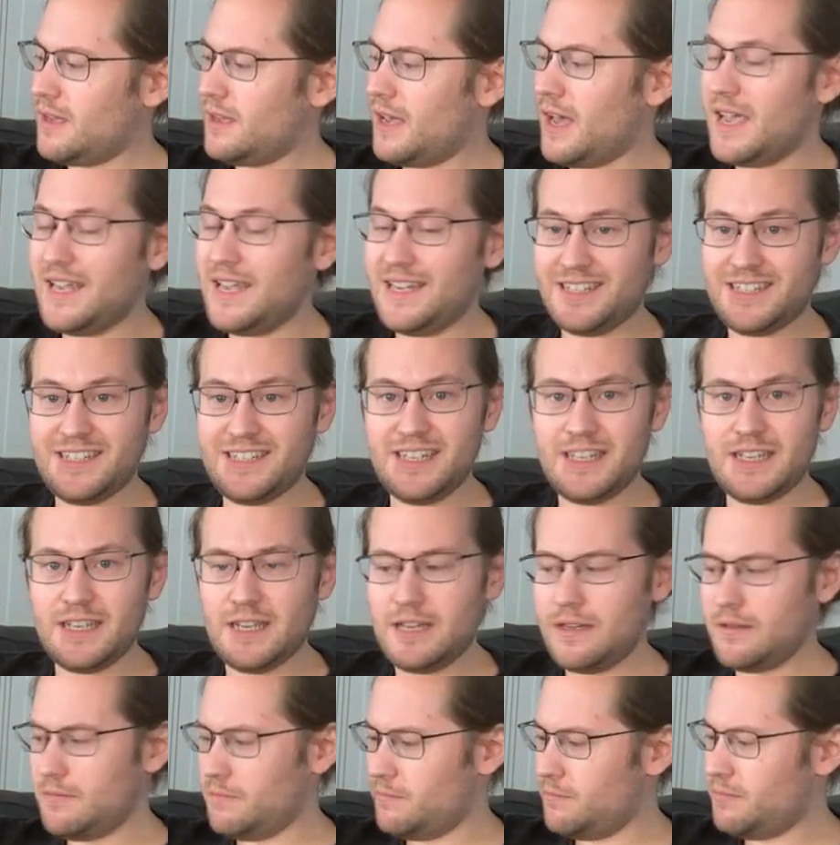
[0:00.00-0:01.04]

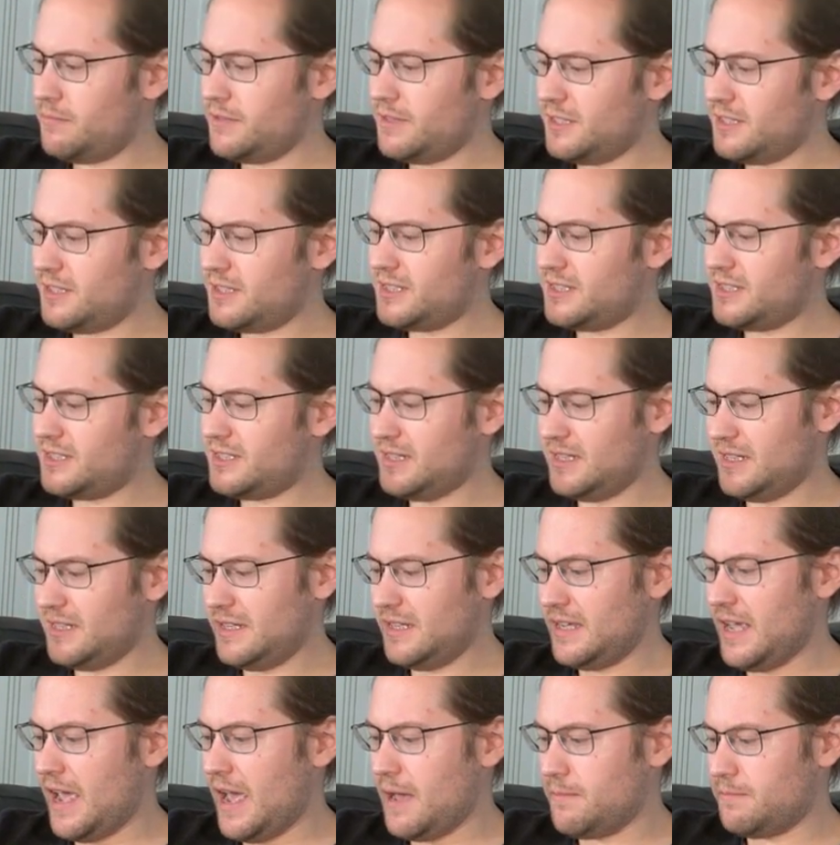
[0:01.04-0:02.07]
idea, but uh,
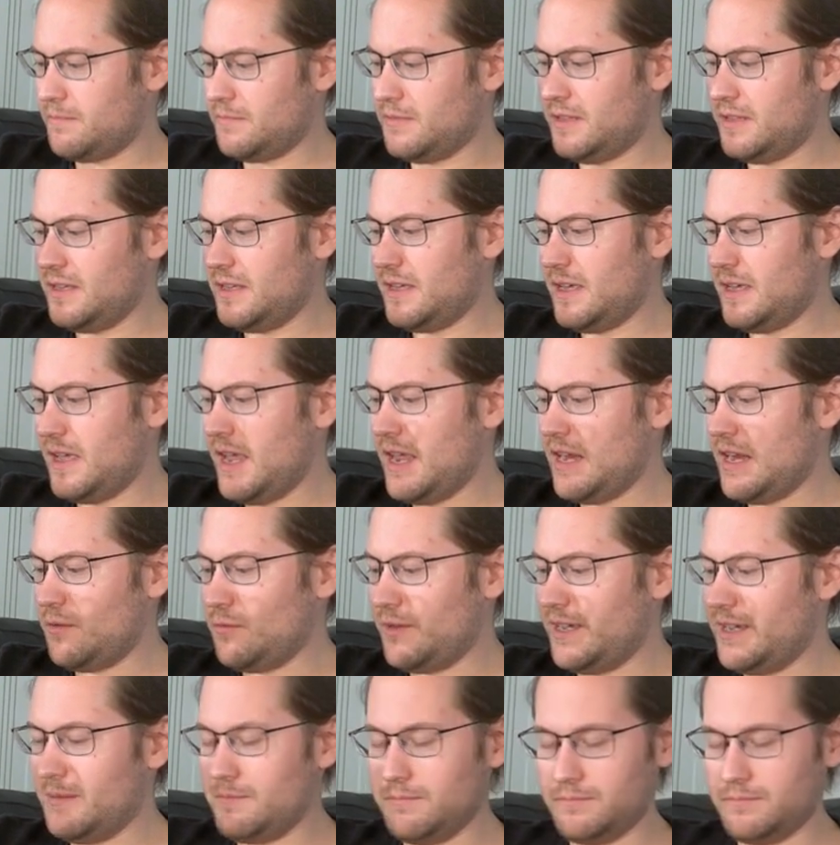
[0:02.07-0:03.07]
yeah, uh, anyway.